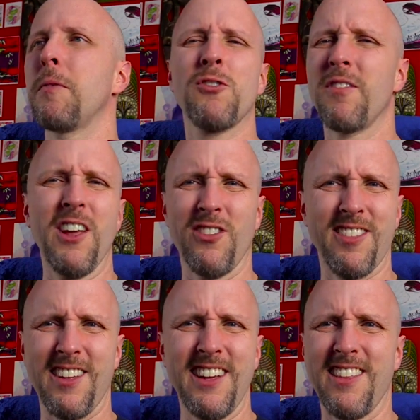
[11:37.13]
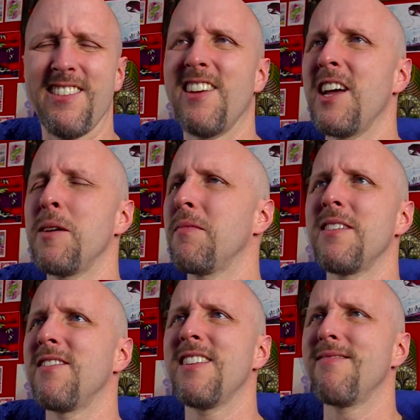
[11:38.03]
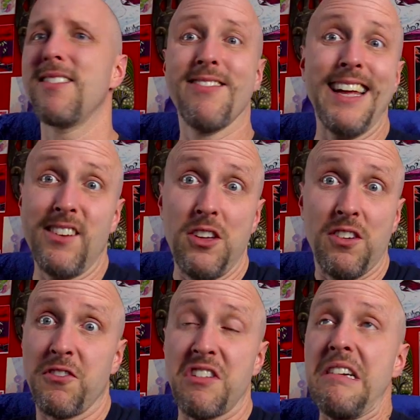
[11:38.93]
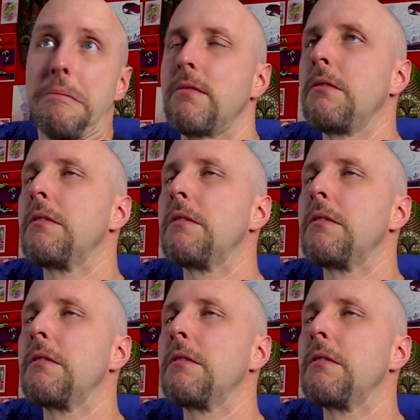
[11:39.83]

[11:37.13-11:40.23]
I'm not sure if that was a thing at the time, but that does it for you.